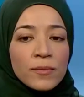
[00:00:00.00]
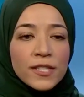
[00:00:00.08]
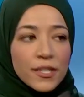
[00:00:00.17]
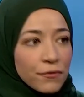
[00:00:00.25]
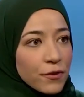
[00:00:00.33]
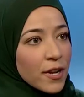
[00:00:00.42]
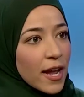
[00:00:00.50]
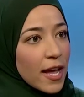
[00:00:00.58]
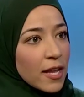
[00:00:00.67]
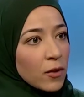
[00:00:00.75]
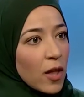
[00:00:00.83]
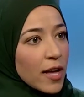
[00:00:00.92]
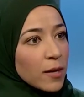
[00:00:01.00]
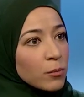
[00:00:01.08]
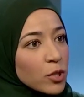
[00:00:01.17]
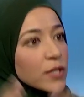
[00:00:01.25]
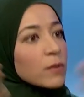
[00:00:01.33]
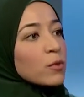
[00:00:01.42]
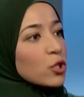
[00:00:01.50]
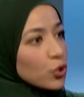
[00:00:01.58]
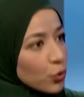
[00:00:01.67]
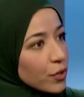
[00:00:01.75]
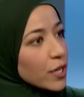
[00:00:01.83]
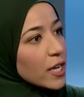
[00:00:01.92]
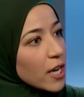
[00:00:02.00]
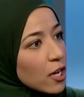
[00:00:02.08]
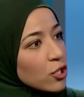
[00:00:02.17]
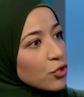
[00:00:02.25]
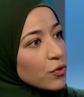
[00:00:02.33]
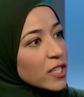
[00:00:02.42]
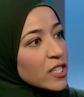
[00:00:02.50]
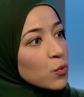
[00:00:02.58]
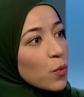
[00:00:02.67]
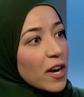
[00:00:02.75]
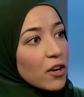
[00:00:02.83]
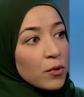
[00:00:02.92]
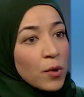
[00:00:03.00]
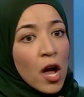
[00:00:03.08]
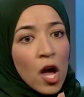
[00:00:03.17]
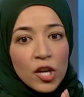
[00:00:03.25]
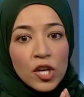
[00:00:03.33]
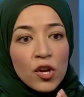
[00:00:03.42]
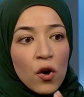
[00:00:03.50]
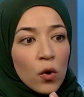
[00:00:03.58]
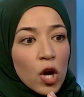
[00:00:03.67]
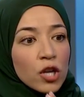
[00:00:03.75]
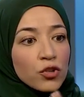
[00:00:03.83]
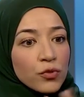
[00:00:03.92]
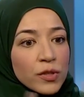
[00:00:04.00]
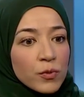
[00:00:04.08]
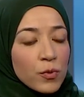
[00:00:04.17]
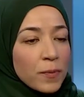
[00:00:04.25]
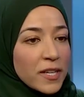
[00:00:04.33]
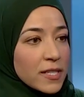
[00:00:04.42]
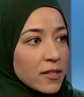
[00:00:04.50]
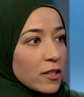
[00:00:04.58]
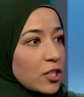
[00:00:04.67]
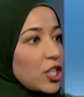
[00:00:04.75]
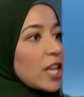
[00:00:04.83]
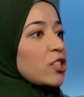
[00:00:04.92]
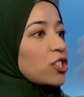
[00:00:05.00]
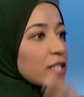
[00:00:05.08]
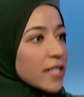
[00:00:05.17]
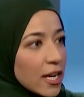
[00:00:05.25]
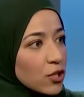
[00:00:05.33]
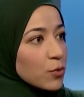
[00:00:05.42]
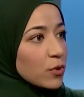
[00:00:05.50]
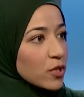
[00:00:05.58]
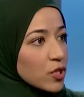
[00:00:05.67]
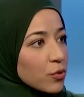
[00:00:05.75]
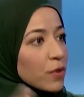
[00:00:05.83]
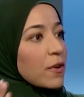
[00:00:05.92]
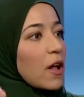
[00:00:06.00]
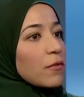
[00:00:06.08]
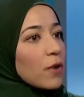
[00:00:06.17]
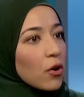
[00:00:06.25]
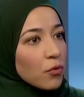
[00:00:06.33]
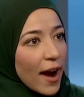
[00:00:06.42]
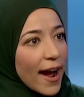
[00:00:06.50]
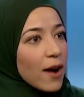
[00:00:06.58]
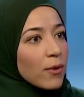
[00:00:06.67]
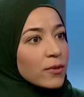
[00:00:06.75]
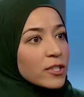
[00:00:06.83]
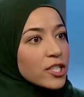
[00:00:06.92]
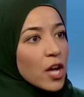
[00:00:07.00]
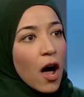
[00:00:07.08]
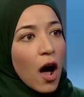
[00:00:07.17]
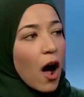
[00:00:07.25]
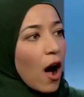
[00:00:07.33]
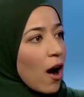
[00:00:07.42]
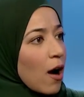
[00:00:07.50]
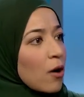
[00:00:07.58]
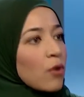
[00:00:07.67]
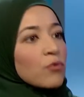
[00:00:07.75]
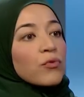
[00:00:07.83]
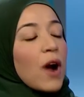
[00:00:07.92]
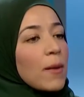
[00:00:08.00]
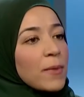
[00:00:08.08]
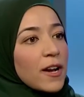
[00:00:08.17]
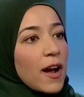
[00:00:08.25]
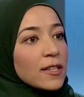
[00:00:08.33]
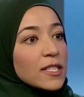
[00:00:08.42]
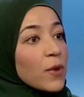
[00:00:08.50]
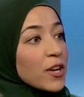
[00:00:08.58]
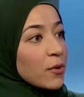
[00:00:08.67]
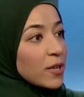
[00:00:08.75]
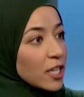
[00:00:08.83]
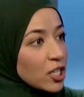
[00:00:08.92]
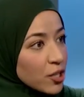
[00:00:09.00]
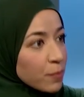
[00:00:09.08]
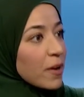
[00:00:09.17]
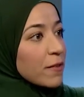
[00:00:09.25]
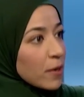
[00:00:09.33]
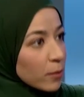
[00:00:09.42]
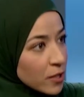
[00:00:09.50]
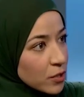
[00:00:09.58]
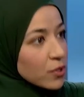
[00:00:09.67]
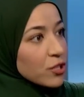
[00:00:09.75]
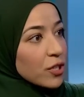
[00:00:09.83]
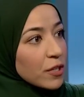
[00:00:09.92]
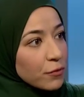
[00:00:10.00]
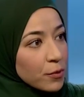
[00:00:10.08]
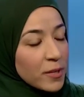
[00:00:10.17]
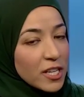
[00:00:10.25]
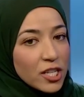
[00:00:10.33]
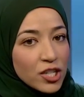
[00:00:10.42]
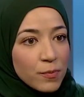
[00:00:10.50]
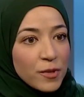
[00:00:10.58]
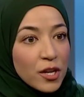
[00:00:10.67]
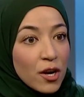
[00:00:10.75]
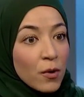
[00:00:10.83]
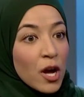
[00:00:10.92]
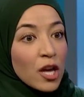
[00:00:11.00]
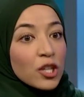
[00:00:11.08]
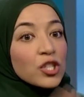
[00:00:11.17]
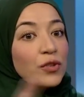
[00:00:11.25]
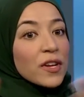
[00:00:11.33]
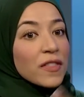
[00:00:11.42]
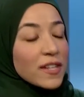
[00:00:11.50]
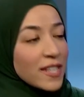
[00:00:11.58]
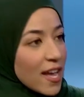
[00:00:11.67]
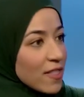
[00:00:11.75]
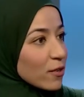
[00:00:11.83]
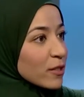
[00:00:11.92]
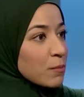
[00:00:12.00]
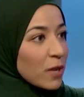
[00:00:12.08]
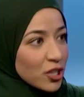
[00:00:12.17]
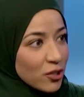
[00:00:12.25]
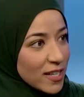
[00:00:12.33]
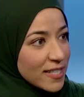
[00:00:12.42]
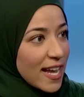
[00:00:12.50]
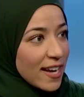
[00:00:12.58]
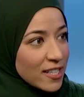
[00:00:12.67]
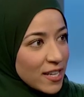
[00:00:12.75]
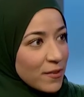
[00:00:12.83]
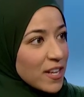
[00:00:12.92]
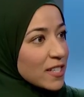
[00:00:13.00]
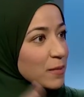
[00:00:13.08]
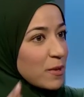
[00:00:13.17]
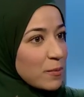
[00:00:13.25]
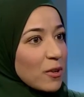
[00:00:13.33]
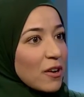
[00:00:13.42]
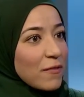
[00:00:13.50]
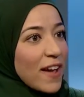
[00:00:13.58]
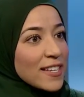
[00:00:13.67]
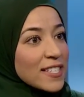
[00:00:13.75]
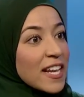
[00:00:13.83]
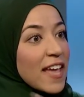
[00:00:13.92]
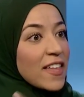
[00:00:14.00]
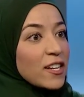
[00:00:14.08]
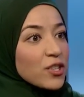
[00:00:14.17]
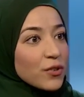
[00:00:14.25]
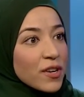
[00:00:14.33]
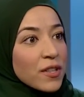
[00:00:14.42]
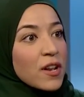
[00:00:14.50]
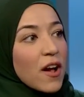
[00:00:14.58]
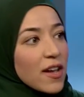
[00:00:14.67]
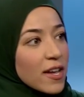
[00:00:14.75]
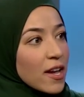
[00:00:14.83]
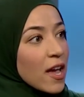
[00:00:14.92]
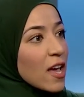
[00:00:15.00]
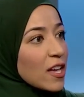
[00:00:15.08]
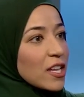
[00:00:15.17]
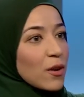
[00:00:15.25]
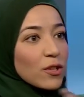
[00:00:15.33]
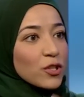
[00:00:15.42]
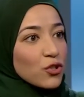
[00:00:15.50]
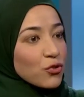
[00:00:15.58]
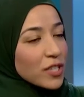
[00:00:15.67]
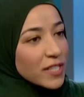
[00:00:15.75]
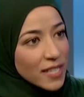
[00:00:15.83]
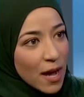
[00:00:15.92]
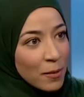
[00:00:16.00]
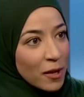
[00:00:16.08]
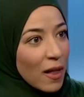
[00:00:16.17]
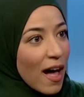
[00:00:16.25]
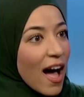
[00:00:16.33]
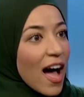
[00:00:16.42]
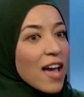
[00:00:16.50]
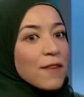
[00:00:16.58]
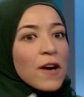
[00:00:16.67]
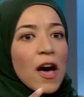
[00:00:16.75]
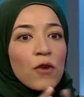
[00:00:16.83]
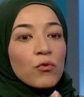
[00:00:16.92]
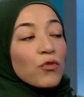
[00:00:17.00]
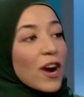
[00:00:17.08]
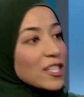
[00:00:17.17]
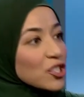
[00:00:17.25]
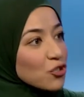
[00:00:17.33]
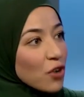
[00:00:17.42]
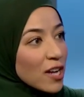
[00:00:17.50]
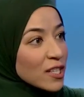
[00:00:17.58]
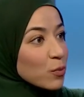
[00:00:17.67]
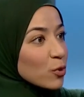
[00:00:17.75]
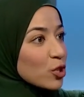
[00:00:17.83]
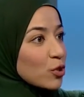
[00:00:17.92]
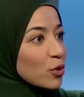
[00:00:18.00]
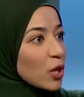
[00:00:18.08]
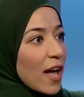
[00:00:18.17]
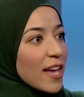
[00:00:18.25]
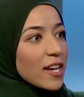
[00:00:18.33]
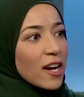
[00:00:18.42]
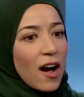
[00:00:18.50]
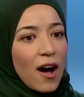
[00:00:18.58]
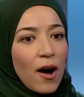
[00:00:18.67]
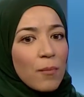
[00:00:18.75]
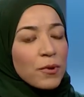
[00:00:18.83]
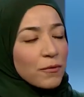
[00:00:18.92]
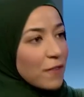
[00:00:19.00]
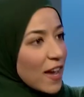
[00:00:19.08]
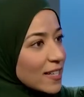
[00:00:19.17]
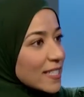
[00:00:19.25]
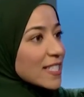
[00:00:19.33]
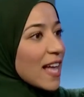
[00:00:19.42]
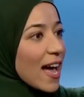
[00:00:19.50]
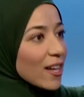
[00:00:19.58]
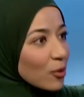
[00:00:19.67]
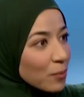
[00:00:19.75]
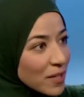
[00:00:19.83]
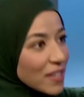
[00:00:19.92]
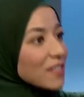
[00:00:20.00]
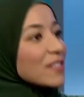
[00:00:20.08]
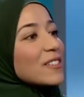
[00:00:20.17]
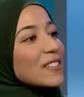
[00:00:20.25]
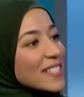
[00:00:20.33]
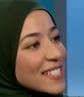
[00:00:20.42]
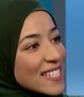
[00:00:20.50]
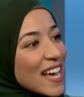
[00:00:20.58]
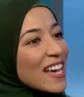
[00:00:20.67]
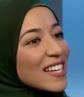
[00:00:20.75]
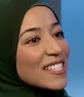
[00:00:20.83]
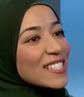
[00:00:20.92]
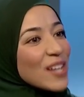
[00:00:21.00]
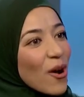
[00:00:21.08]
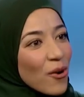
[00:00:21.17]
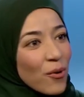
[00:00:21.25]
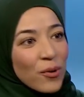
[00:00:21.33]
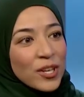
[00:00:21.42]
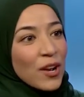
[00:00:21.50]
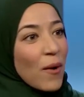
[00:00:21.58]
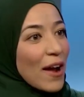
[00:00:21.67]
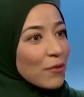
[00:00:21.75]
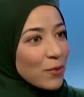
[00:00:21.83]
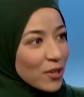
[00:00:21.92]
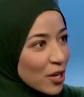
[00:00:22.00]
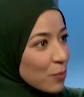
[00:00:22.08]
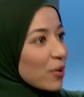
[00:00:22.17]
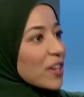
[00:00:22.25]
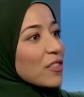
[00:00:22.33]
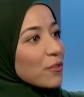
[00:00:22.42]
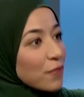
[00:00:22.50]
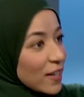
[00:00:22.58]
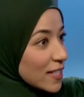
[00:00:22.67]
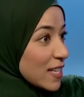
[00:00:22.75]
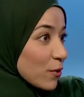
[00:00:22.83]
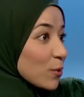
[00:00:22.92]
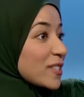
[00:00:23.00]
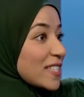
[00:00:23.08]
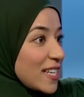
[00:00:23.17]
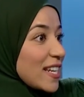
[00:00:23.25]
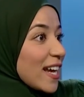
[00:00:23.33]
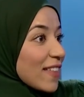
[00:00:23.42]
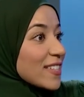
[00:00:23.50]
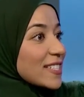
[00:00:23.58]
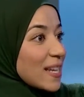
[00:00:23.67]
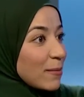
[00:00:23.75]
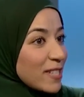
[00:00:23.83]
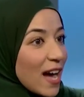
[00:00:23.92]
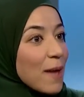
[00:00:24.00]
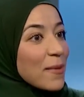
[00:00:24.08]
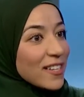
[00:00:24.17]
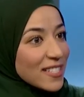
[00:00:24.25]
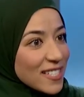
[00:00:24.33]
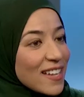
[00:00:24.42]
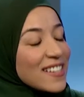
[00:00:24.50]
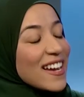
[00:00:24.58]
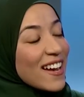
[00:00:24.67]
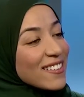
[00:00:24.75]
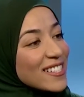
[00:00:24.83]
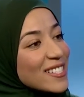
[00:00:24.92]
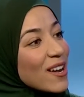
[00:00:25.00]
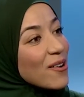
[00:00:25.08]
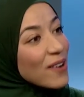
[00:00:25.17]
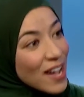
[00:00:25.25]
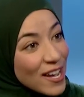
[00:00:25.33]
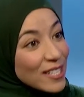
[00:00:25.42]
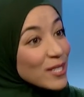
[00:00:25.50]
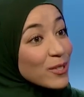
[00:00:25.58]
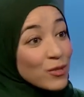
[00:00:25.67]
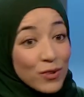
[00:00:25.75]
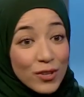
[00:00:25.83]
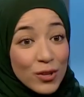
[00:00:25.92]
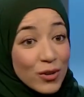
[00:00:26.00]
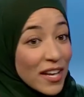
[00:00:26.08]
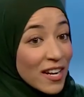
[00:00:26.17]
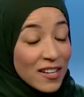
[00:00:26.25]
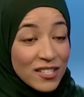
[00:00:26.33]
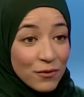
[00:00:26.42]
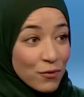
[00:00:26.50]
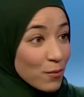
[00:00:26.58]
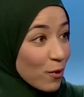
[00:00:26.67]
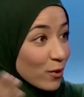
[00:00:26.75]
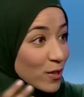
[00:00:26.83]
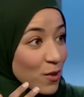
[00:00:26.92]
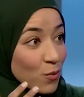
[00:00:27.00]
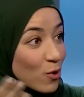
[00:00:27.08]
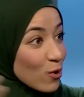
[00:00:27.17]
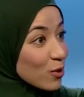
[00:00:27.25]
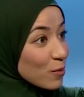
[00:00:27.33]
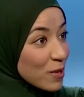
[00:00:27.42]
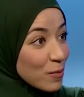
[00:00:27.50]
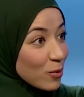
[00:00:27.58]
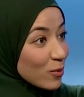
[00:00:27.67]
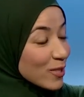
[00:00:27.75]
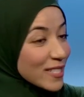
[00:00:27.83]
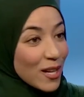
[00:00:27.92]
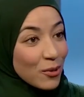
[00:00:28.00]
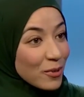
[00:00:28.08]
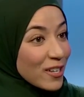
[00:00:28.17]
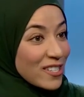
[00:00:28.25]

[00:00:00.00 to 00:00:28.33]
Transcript: different in like Muslim majority countries where, you know, countries will basically change schedules to revolve around mm. uh, Ramadan. So I know in Egypt, my family's originally from Egypt, you know, during the day, there there's much less activity as people are fasting. And then during the night, you know, the streets come alive. Oh, wow. Restaurants will do like uh, buffet style meals. that's wonderful. So, wow. you know, everyone could break their, because everyone's eating at the same time at yeah. sundown. So, so it's really cool. And in different parts of the world, people will celebrate